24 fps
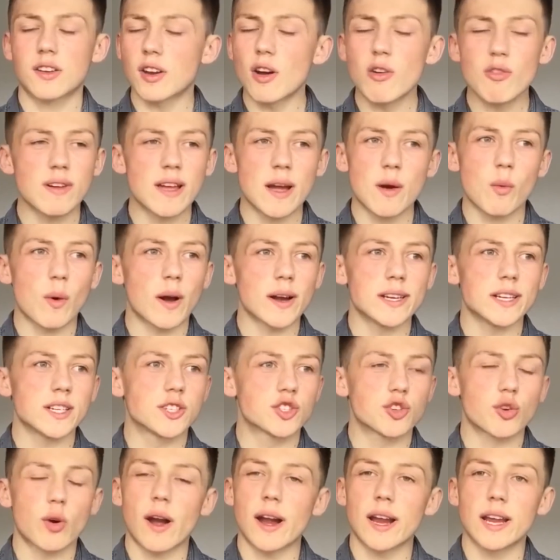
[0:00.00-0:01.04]
I don't get why
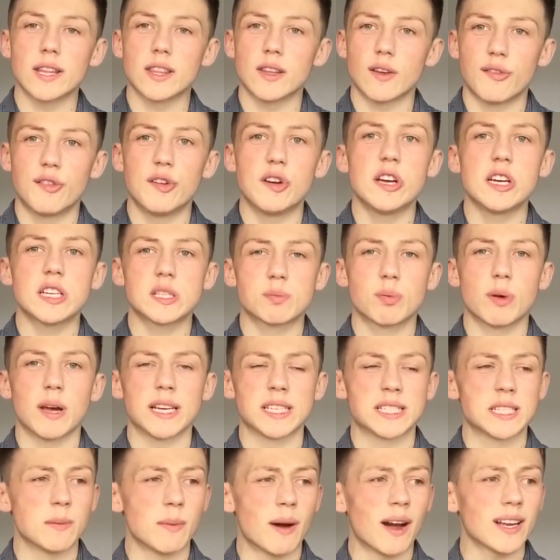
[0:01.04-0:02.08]
you'd try it in the first
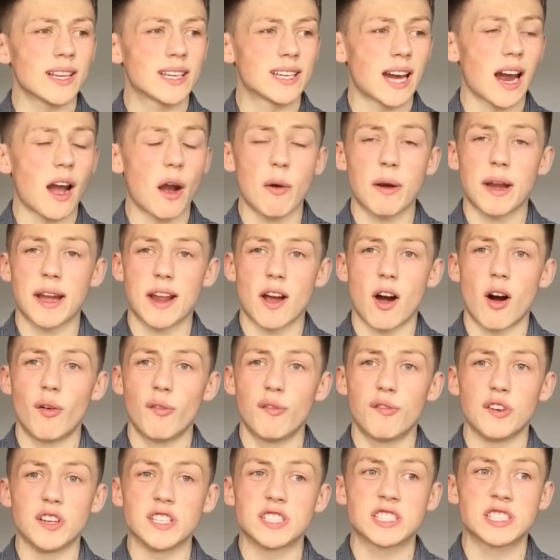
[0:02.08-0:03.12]
place, never mind carrying it
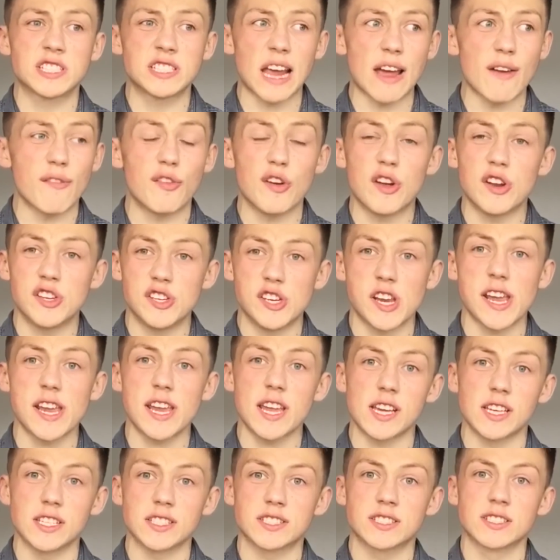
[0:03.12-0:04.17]
on for 7
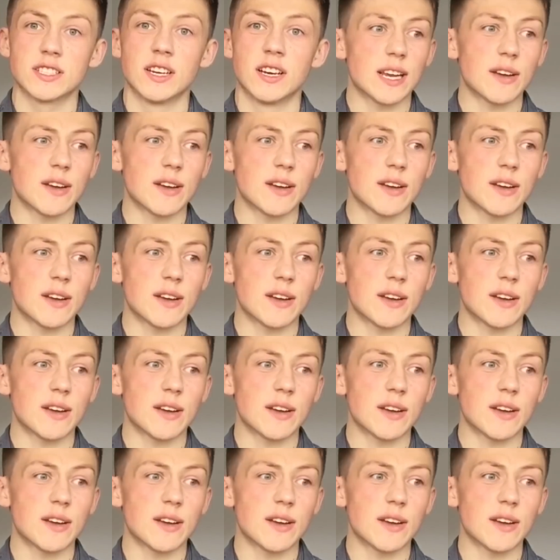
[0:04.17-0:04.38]
years.